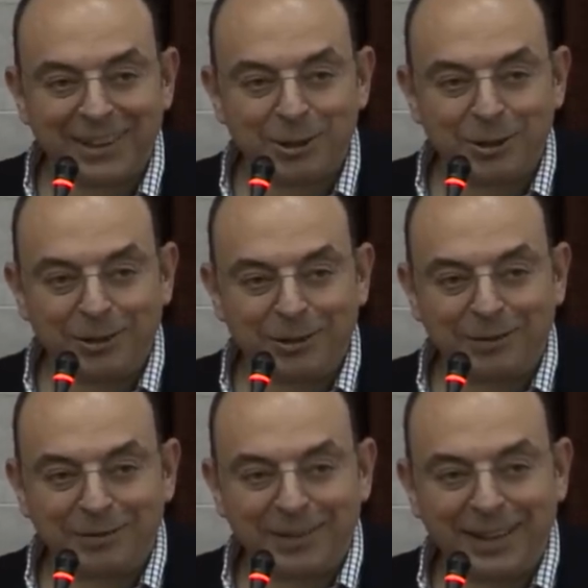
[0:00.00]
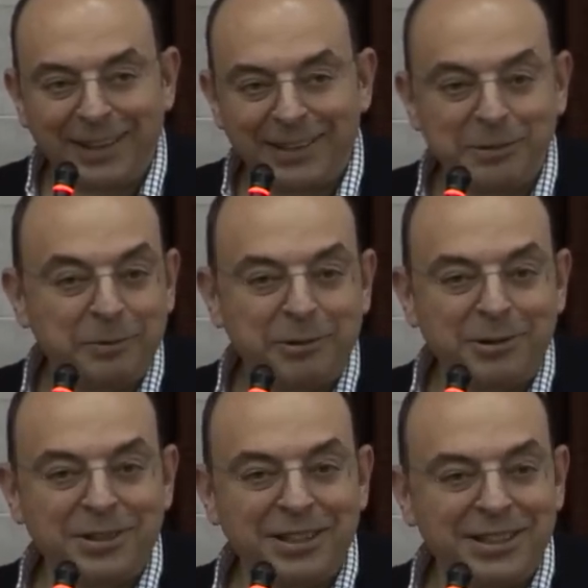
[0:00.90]
So, and of
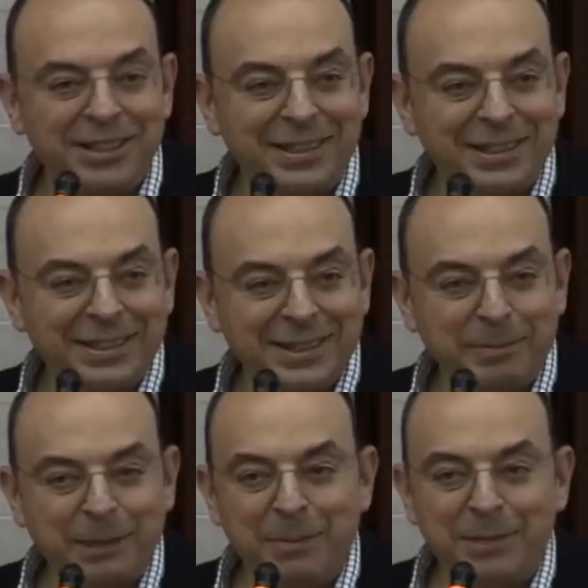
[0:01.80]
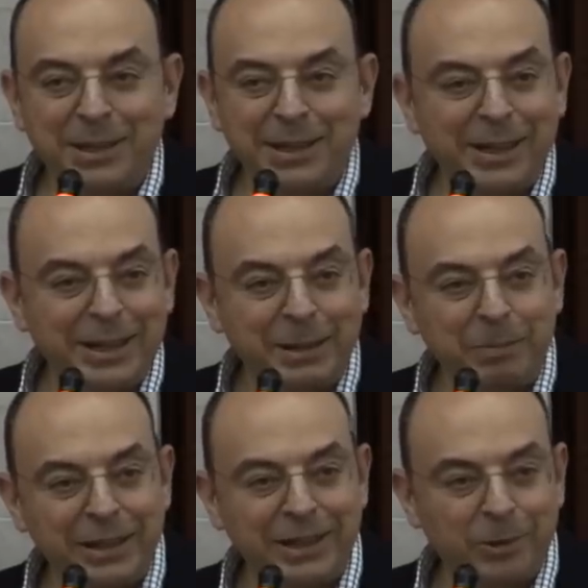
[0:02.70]
course, this is sometimes is a little
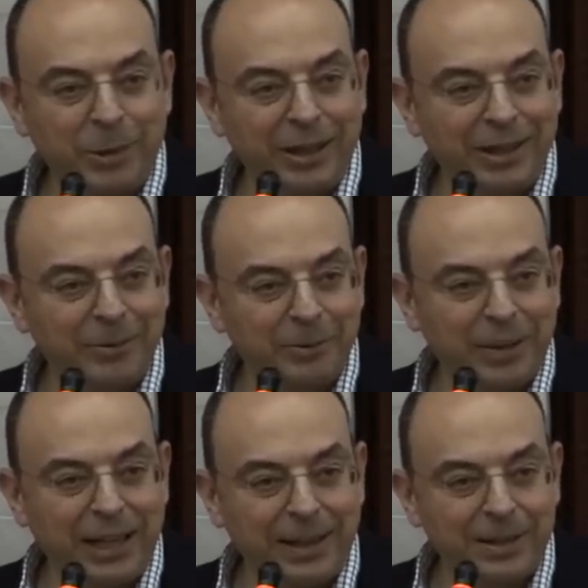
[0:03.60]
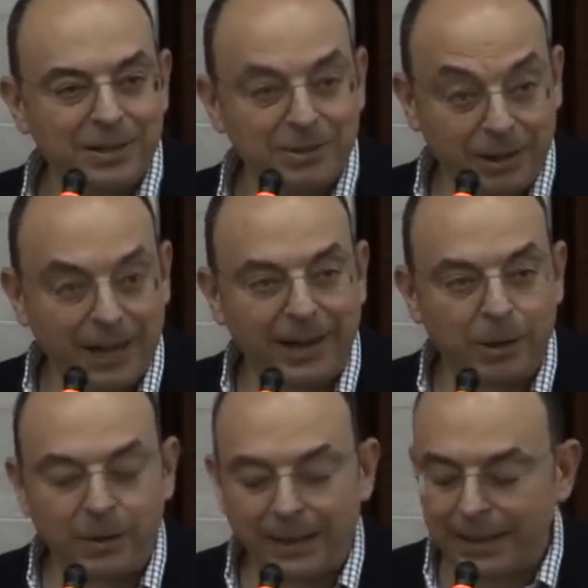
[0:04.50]
bit annoying for the others, I
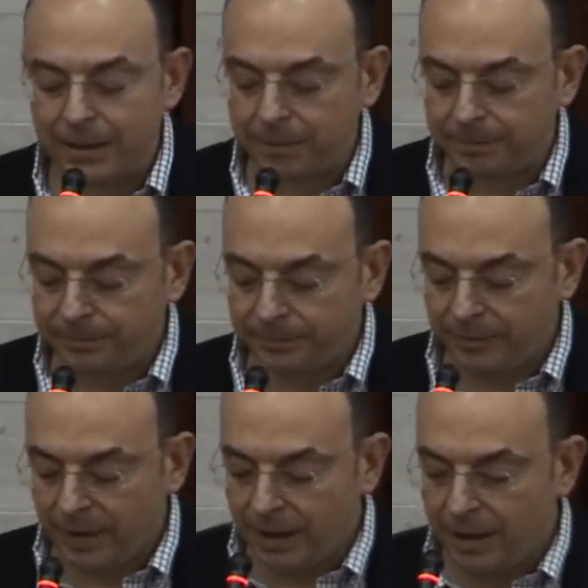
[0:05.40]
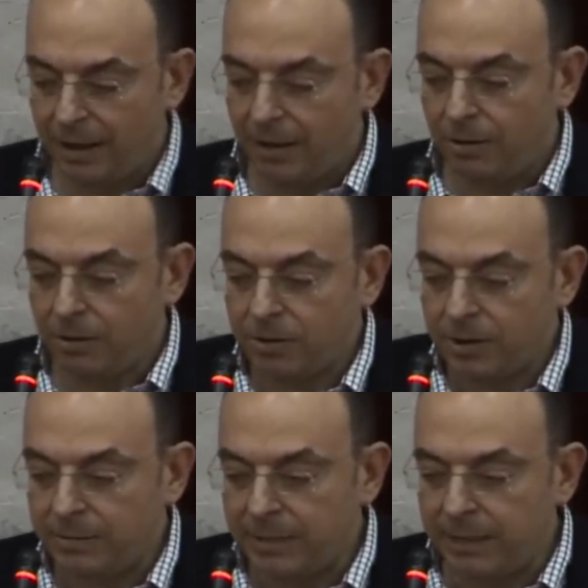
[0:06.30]
recognize. Also,
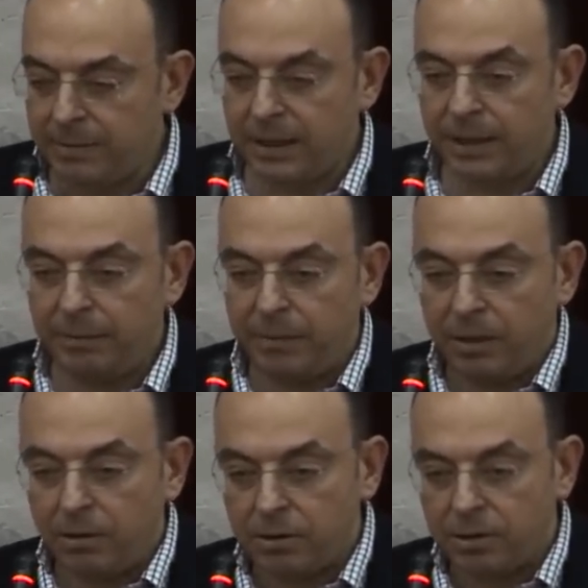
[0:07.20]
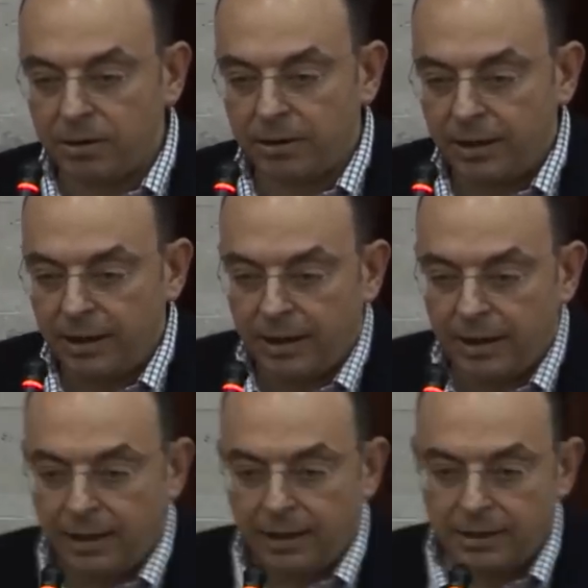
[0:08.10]
sometimes I, because
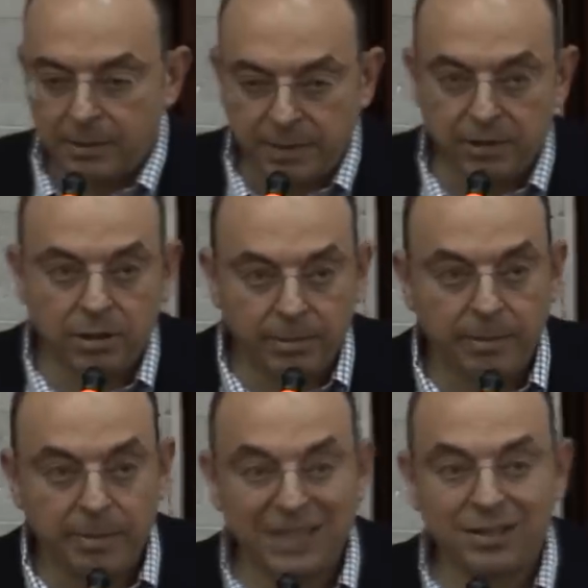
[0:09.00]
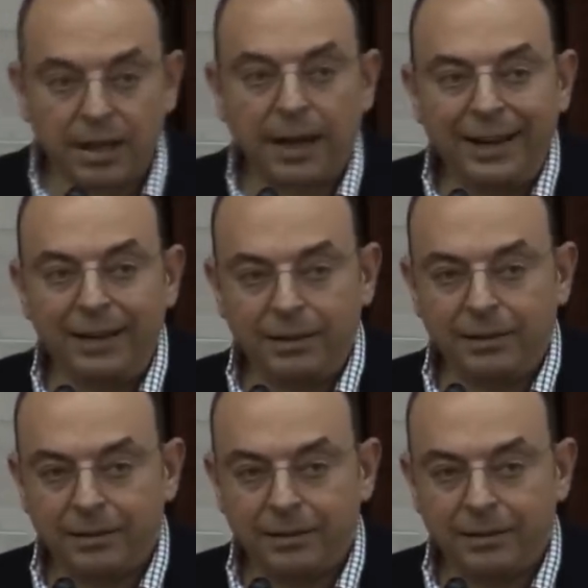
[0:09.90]
as a person I'm a bit shy,